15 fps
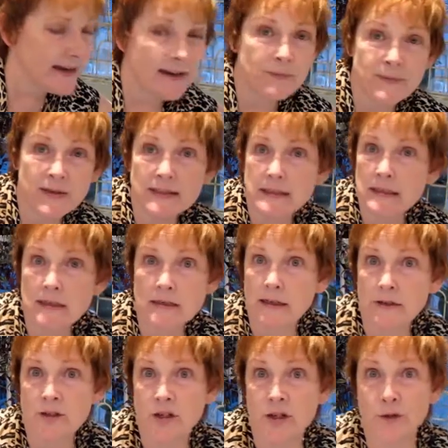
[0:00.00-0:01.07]
up this little
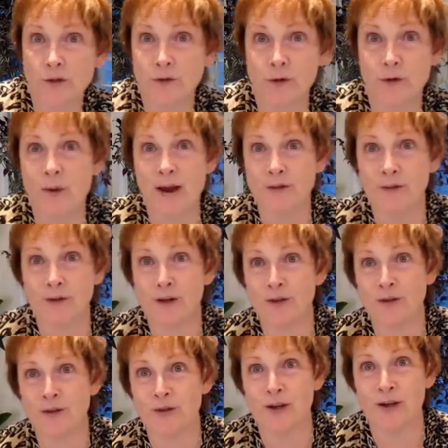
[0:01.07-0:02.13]
section is for my friends who are